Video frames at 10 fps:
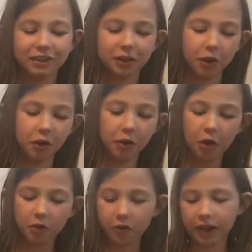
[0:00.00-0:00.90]
So
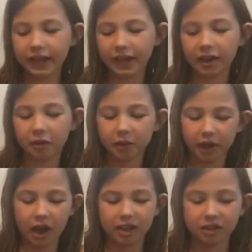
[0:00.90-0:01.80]
right here we
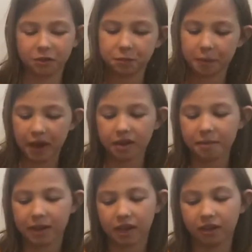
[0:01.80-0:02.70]
got
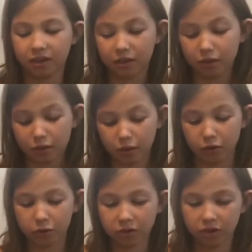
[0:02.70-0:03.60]
Spider-Man's
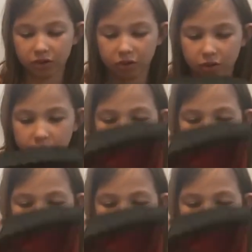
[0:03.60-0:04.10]
new suit.